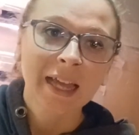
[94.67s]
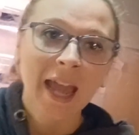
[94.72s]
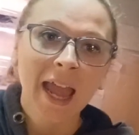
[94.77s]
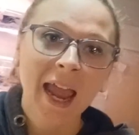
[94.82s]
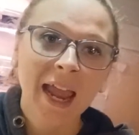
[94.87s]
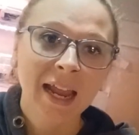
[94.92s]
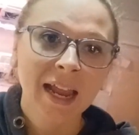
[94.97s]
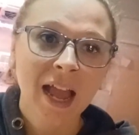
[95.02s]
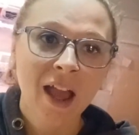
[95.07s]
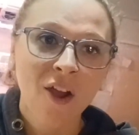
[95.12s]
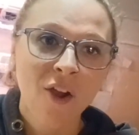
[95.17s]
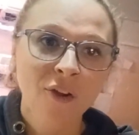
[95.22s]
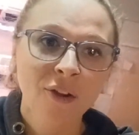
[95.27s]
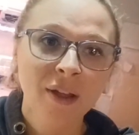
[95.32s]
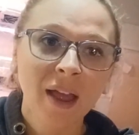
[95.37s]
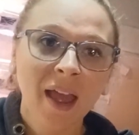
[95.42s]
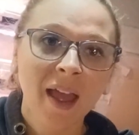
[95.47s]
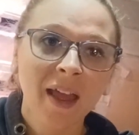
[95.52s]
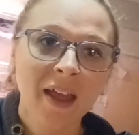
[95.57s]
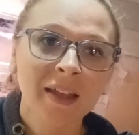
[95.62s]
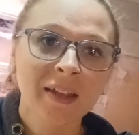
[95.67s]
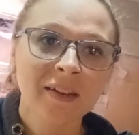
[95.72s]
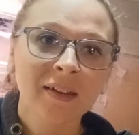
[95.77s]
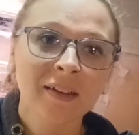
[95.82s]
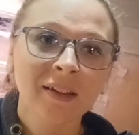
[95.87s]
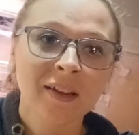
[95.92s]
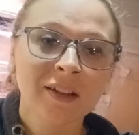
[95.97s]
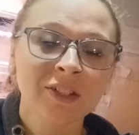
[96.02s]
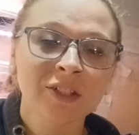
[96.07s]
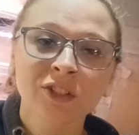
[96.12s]
hang out and
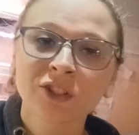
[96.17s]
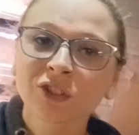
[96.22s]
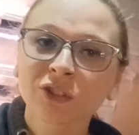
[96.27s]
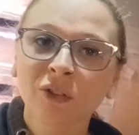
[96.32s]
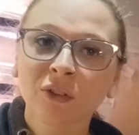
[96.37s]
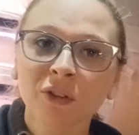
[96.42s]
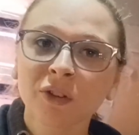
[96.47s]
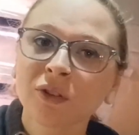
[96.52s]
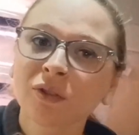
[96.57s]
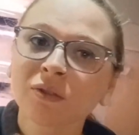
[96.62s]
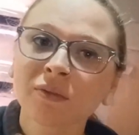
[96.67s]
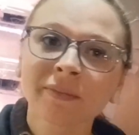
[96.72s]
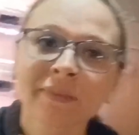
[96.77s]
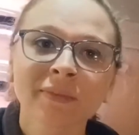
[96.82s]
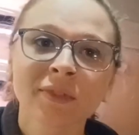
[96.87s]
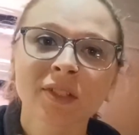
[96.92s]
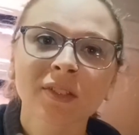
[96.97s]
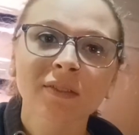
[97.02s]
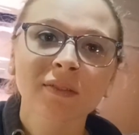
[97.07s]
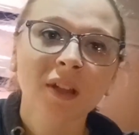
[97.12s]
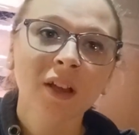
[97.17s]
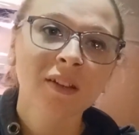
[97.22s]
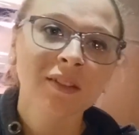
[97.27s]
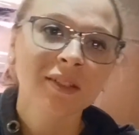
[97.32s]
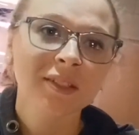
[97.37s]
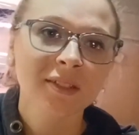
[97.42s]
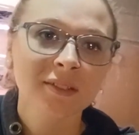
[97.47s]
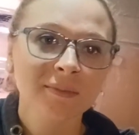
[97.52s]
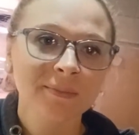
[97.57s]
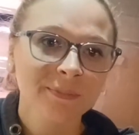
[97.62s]
just show you just
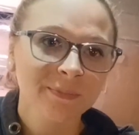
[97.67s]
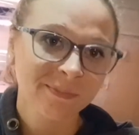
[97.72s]
us